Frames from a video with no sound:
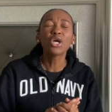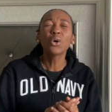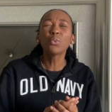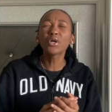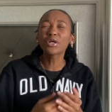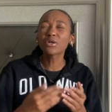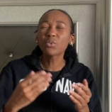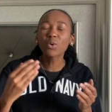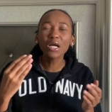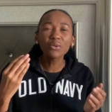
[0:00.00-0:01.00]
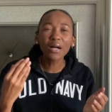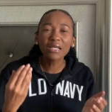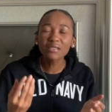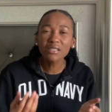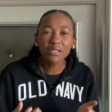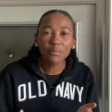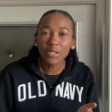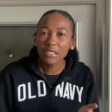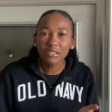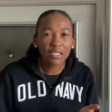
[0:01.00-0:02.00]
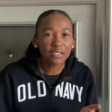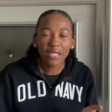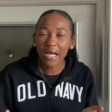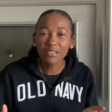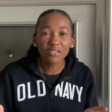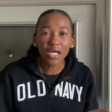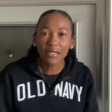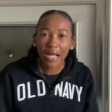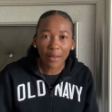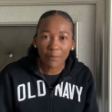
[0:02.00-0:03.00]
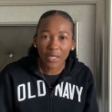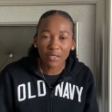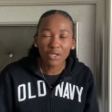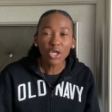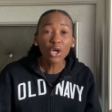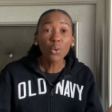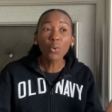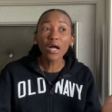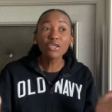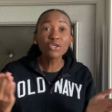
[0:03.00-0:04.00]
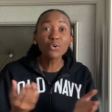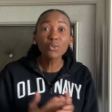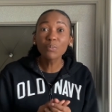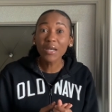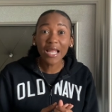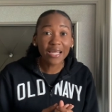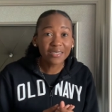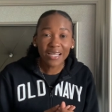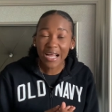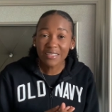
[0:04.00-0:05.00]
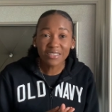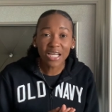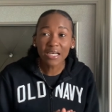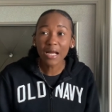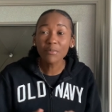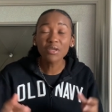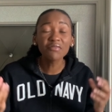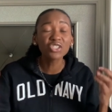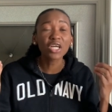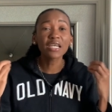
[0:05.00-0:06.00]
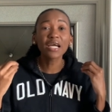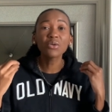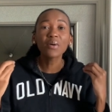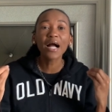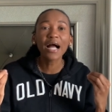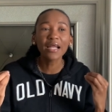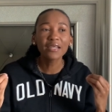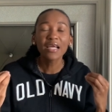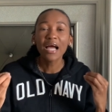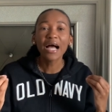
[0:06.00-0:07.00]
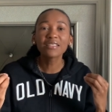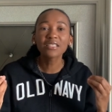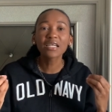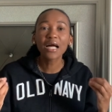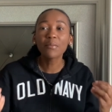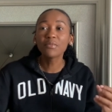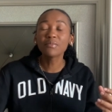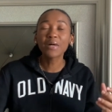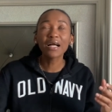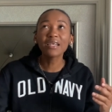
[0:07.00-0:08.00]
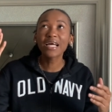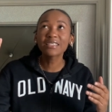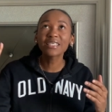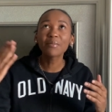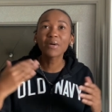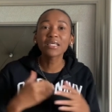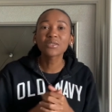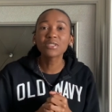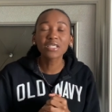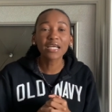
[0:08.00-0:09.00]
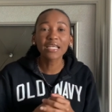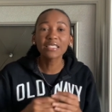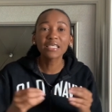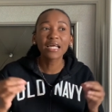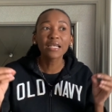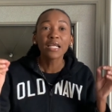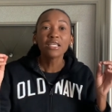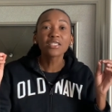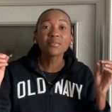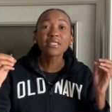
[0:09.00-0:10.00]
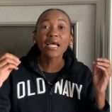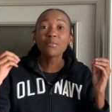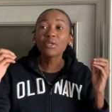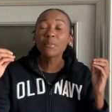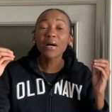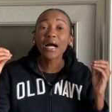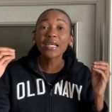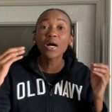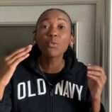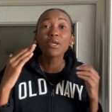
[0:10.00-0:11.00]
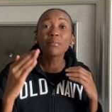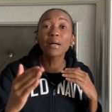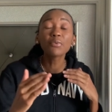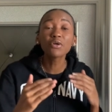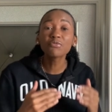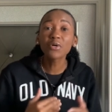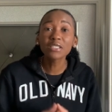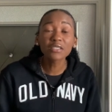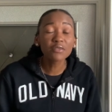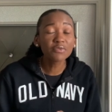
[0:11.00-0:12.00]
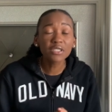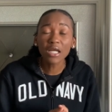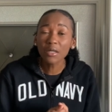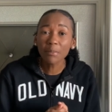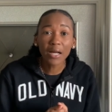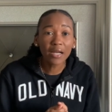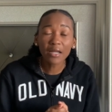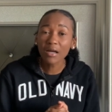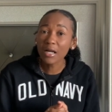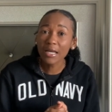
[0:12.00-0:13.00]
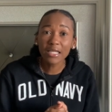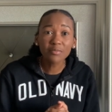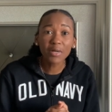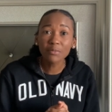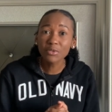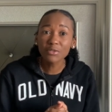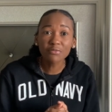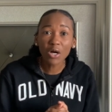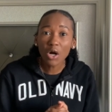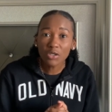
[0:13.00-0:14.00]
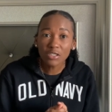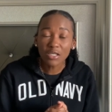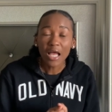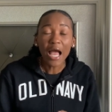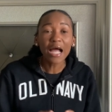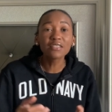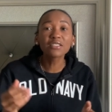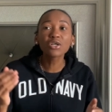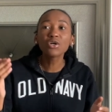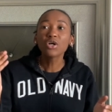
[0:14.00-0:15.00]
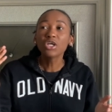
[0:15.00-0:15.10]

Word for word: where what you anticipated has not happened what you planned has not happened your vision that you had has not happened uh, last night pastor was talking he said that sometimes the part that we map out for ourselves is not the part that god has mapped out for us and so